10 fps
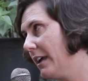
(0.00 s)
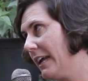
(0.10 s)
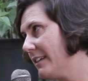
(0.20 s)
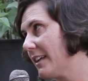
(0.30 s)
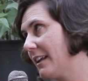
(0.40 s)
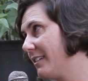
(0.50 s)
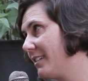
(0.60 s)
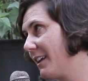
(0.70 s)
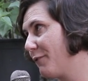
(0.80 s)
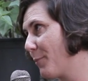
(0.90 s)
in
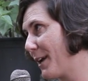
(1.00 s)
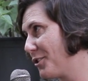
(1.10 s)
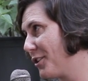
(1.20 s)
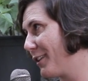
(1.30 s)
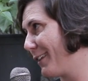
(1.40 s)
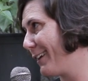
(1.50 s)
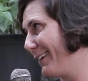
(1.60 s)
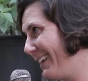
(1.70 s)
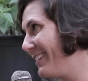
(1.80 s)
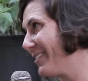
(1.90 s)
delisting information that
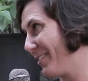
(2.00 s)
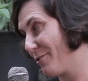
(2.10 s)
isn't